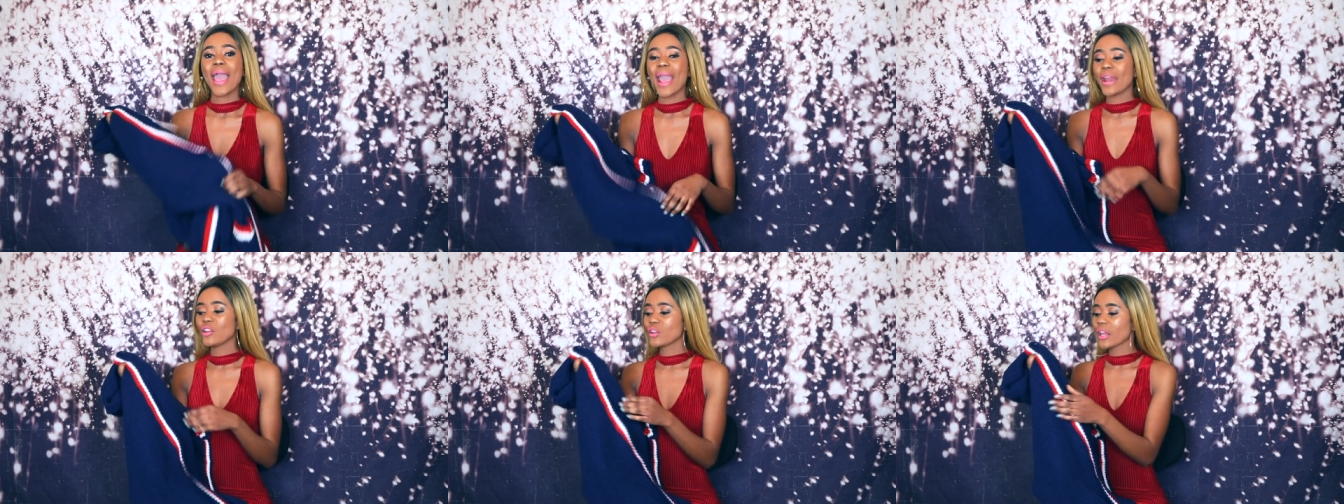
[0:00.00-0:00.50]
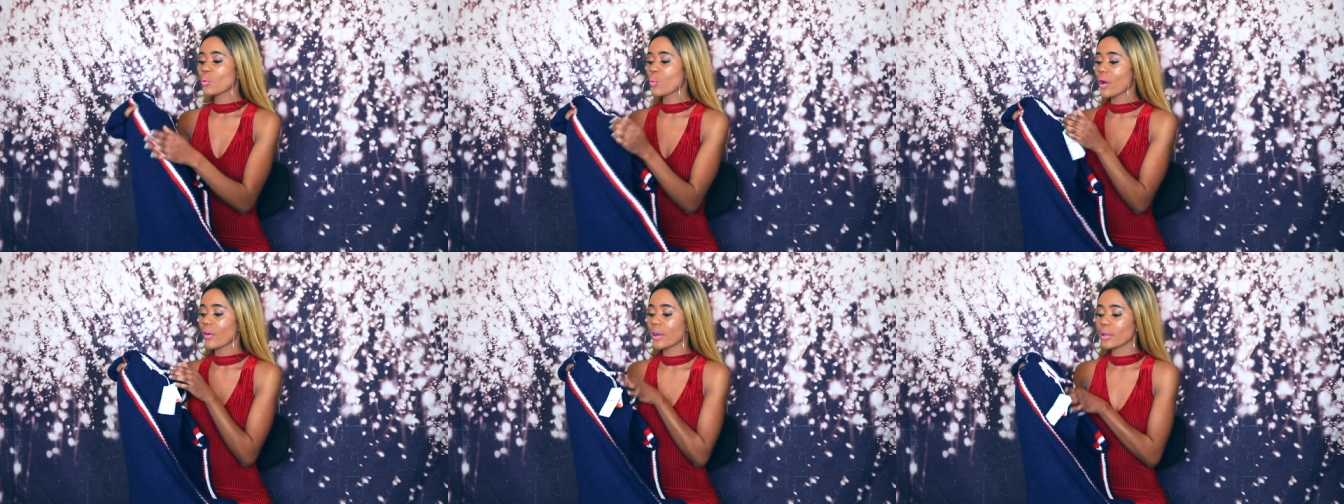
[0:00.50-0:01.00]
and you can
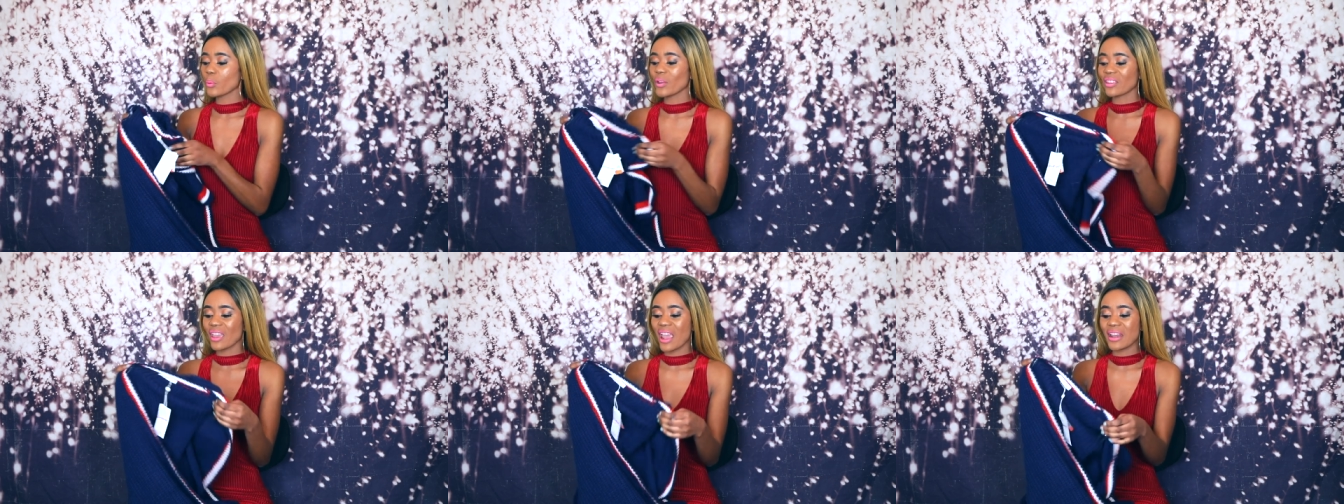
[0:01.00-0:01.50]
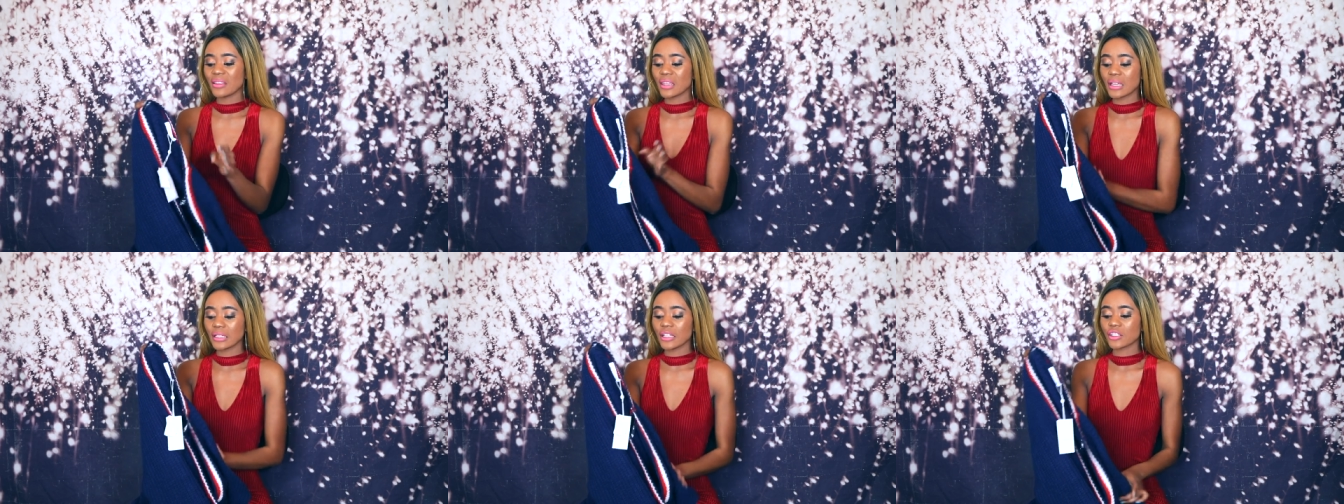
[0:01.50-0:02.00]
wear it with
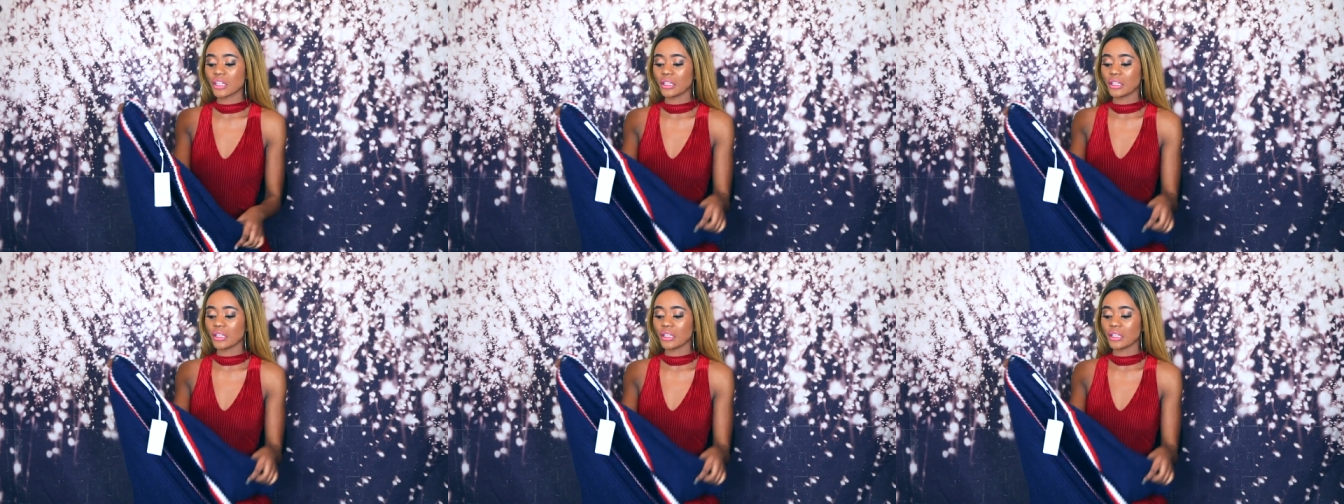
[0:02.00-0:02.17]
anything legit.